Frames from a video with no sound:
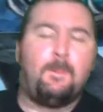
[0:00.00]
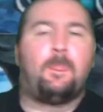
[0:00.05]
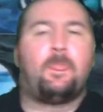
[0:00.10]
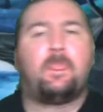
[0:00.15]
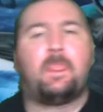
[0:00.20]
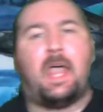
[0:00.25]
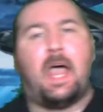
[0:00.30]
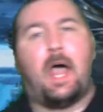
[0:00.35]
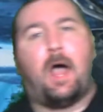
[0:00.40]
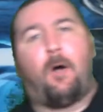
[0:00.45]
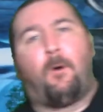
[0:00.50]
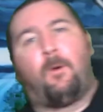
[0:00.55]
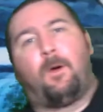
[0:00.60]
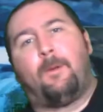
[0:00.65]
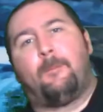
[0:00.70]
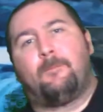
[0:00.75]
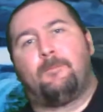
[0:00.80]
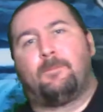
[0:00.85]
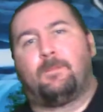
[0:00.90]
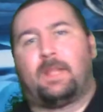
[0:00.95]

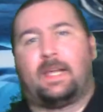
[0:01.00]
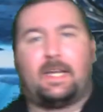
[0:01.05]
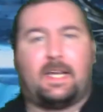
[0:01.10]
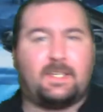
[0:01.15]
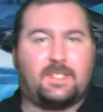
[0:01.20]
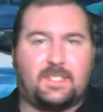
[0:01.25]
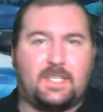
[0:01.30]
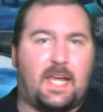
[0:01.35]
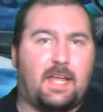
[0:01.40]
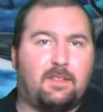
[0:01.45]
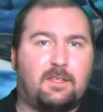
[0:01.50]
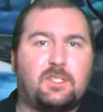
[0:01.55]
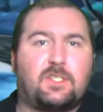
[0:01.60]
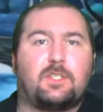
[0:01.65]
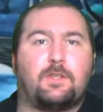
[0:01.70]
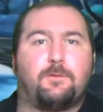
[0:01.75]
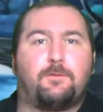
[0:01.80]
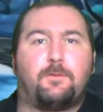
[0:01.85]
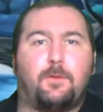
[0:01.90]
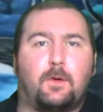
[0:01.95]
Now, like I said, this is
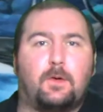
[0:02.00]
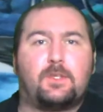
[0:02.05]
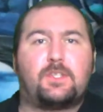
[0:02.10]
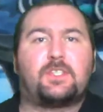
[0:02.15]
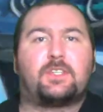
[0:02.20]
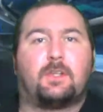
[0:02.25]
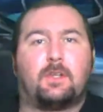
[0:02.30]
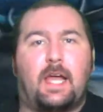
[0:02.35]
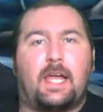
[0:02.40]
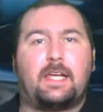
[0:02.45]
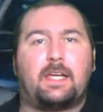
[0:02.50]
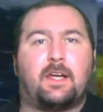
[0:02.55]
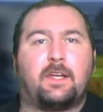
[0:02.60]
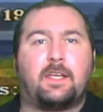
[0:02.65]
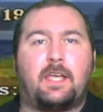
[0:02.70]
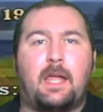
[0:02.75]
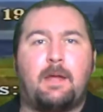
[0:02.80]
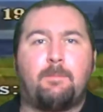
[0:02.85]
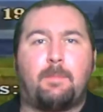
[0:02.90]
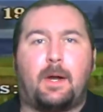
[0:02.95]
the first light gun
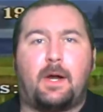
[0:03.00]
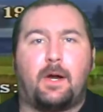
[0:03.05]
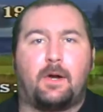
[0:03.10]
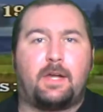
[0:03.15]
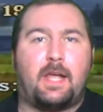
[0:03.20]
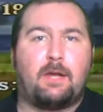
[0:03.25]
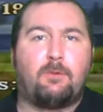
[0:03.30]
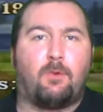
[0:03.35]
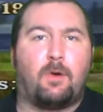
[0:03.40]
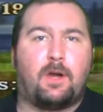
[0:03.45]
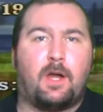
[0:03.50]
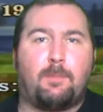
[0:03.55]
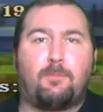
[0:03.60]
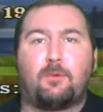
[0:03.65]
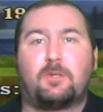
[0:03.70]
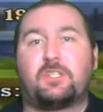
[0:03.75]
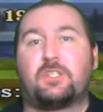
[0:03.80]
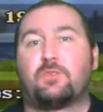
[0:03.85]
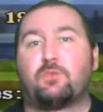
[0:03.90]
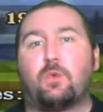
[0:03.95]
game by Arcade 1-Up,
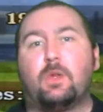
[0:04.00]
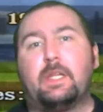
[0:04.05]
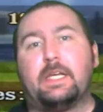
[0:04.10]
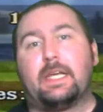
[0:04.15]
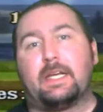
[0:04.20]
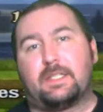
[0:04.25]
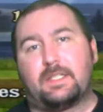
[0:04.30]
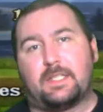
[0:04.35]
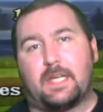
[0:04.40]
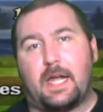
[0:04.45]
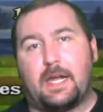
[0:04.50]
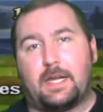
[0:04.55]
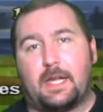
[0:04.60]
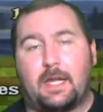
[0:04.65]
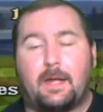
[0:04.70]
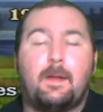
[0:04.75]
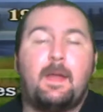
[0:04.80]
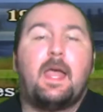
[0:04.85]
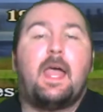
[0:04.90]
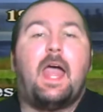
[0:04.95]
which is really exciting,